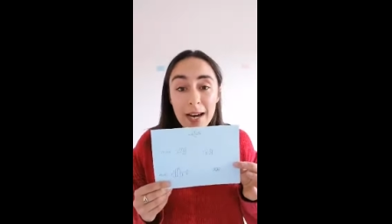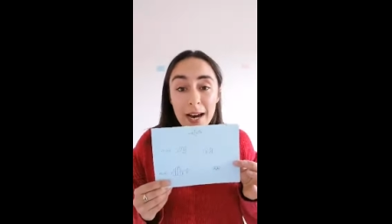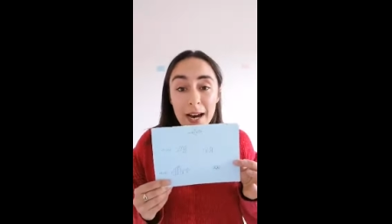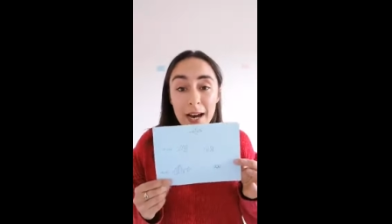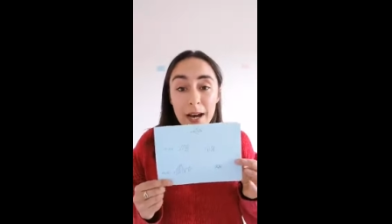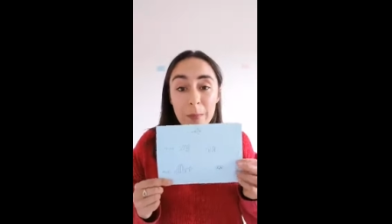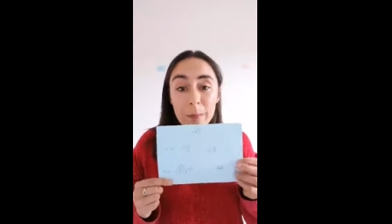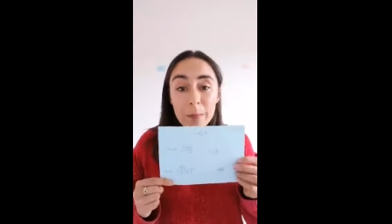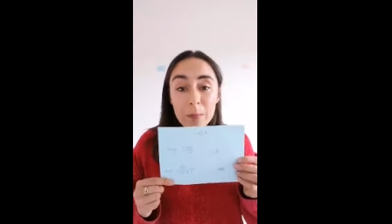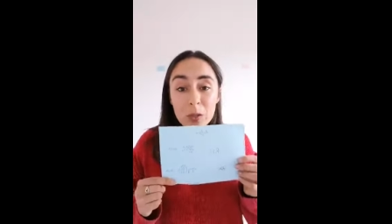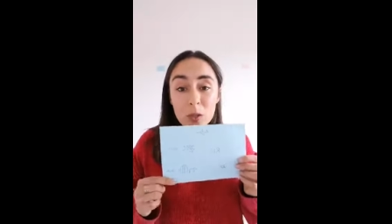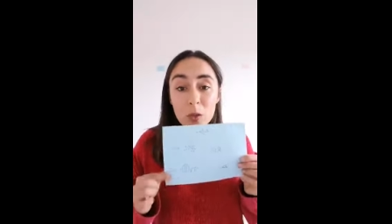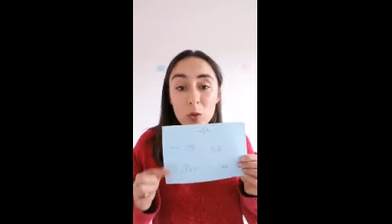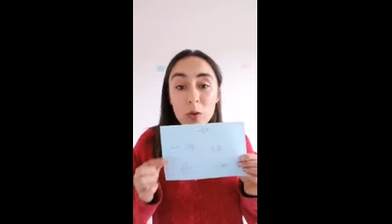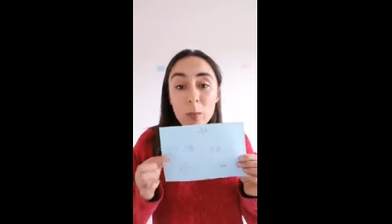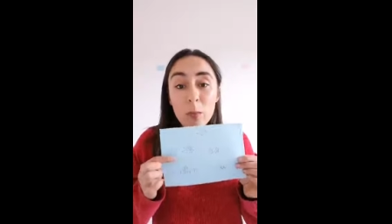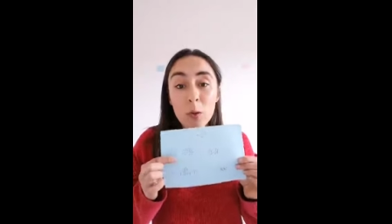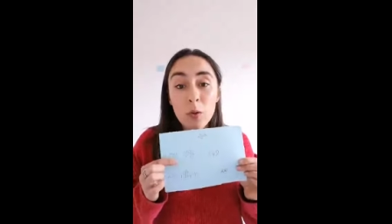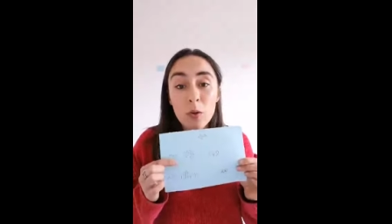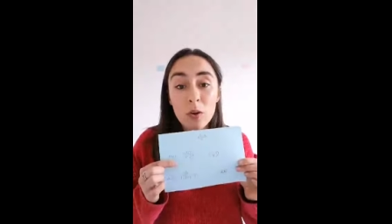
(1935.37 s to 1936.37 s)
Um, so
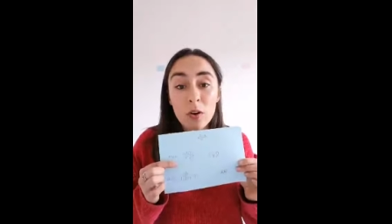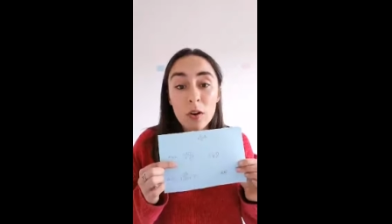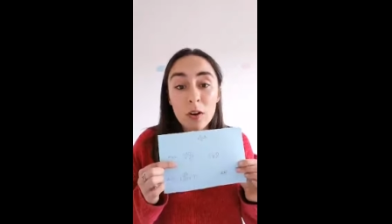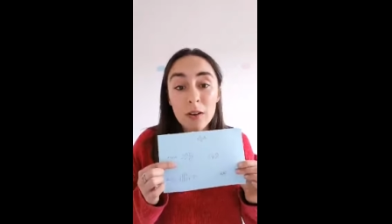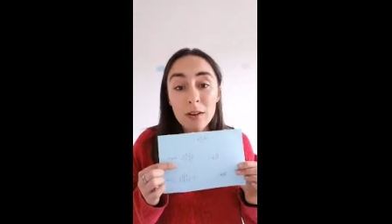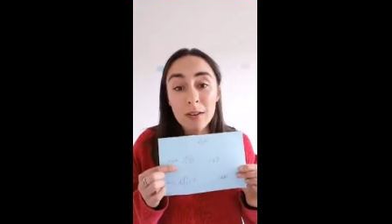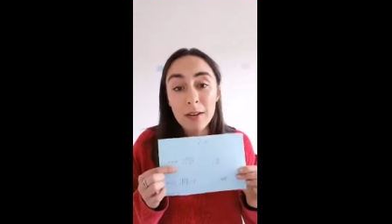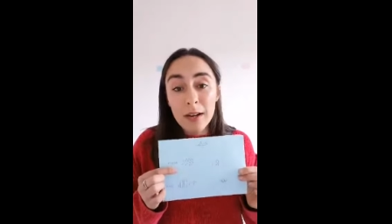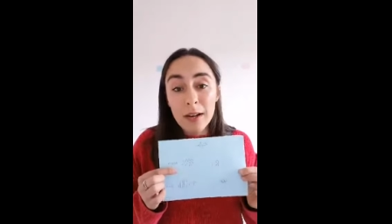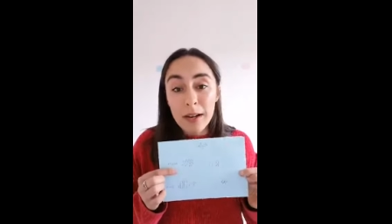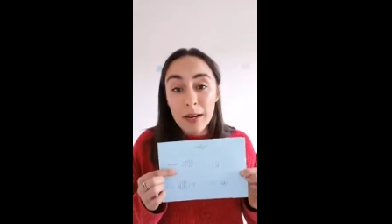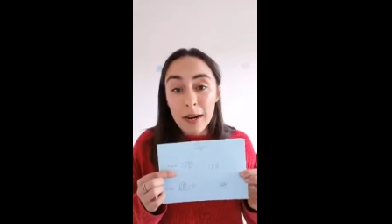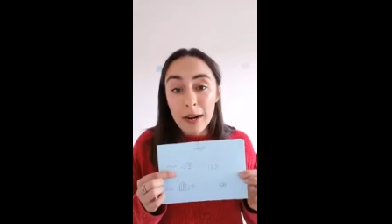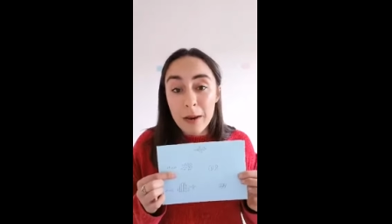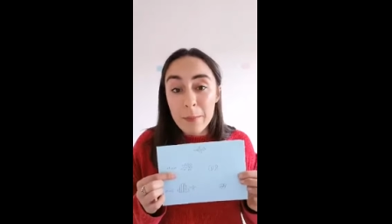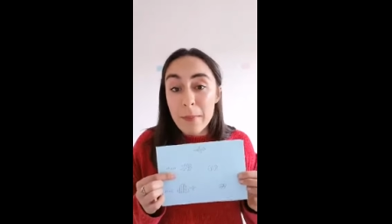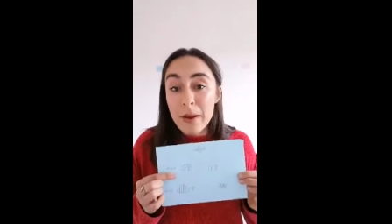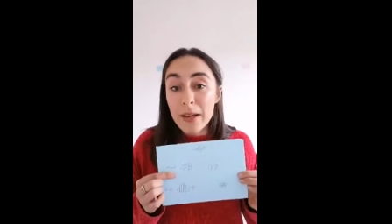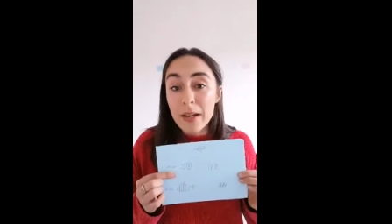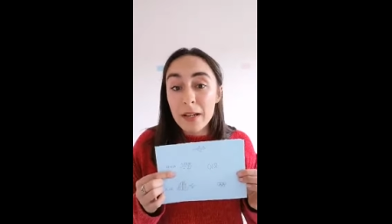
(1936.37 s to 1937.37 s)
the poor
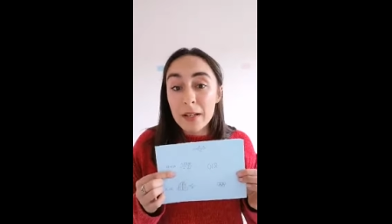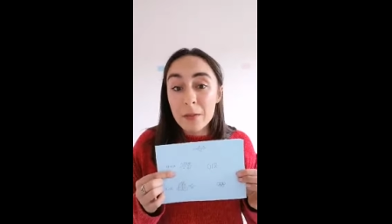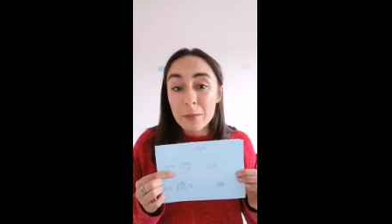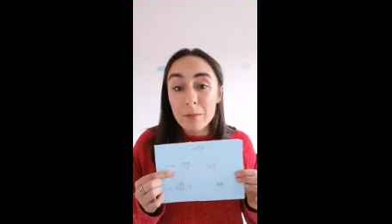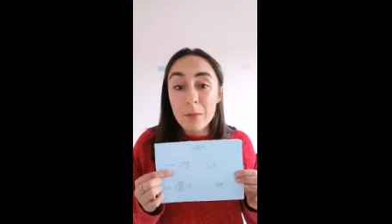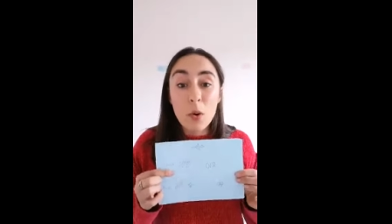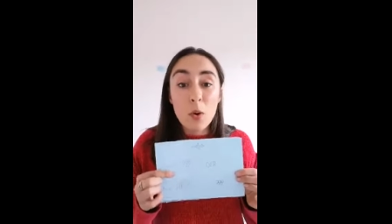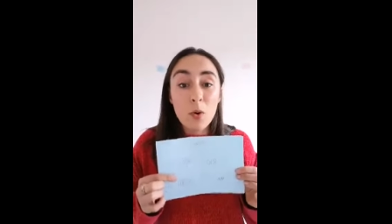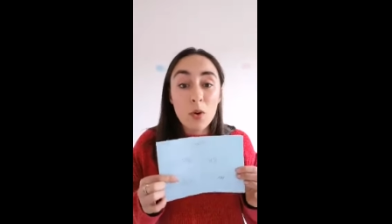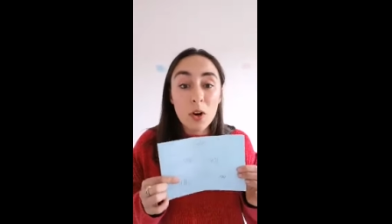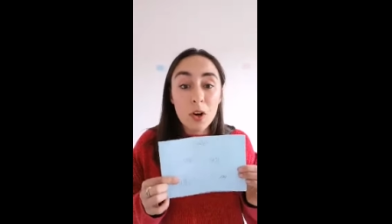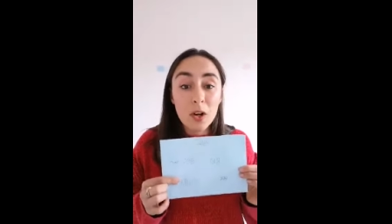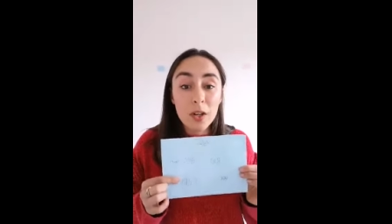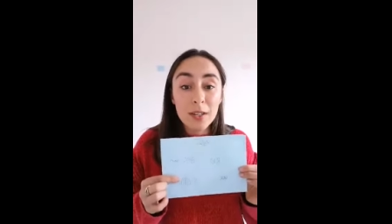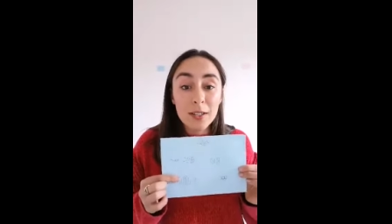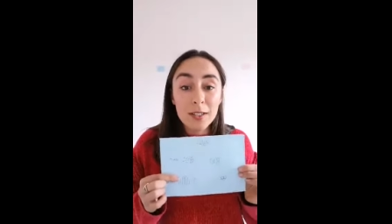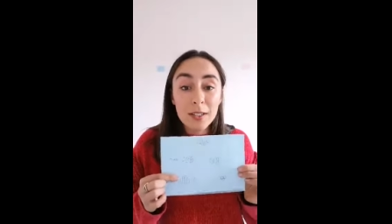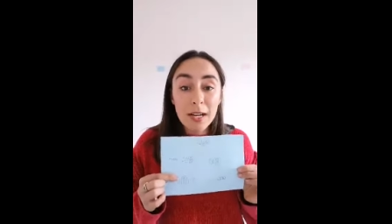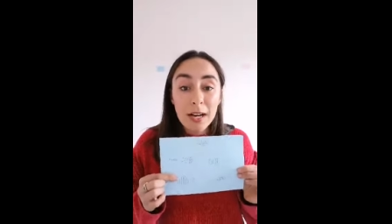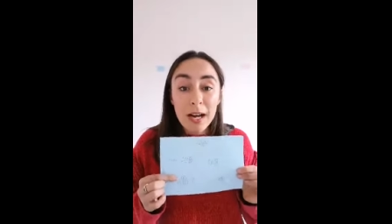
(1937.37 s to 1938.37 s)
are made
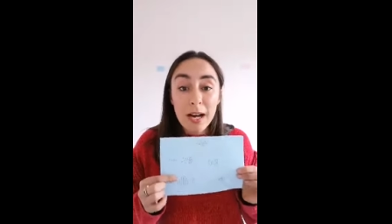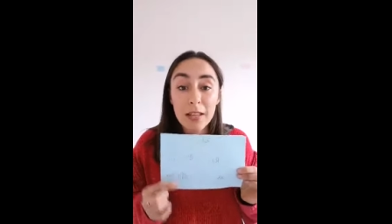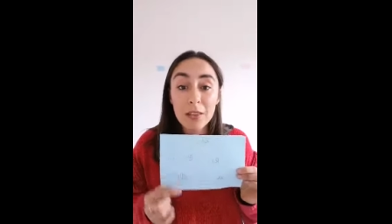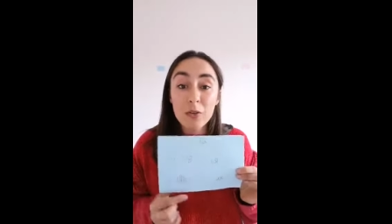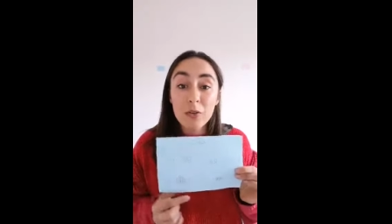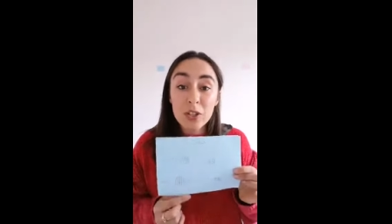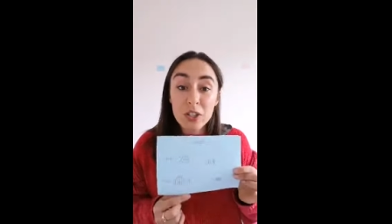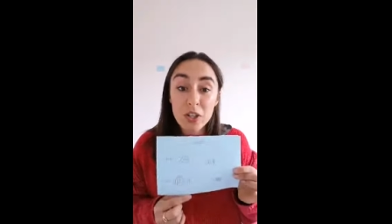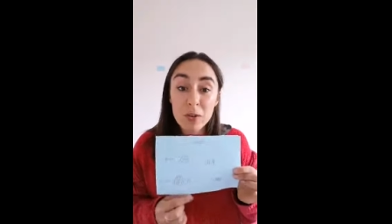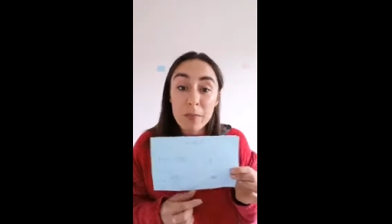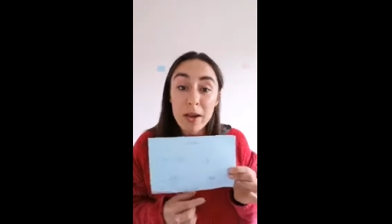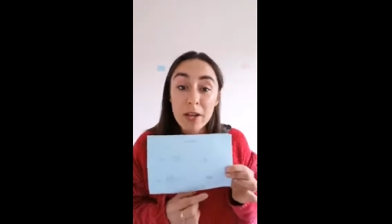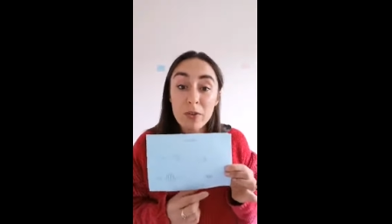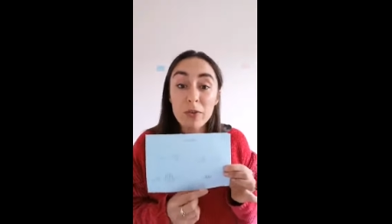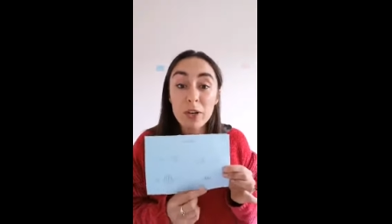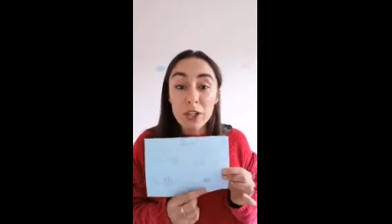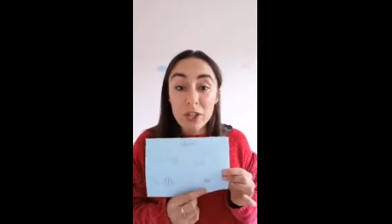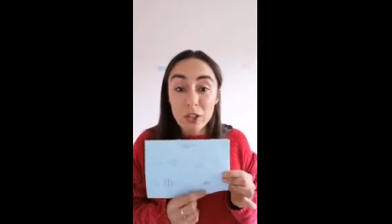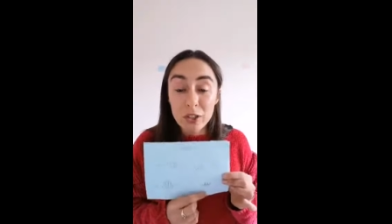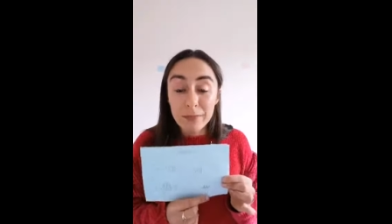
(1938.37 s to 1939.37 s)
poorer, and the rich are made
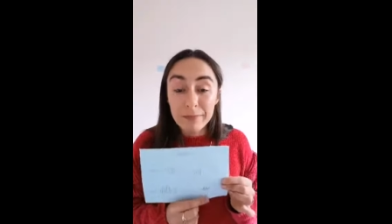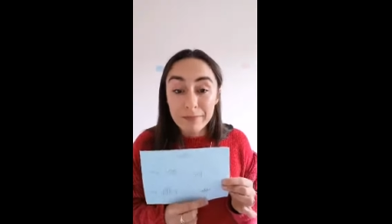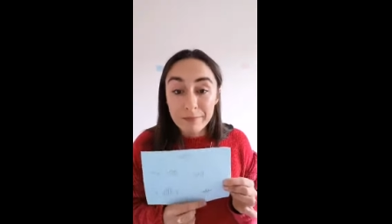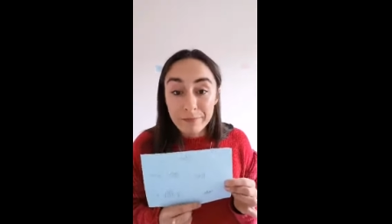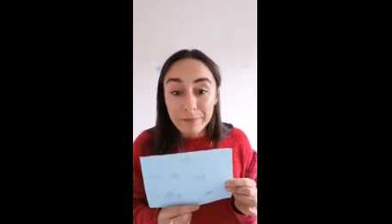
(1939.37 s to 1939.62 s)
richer,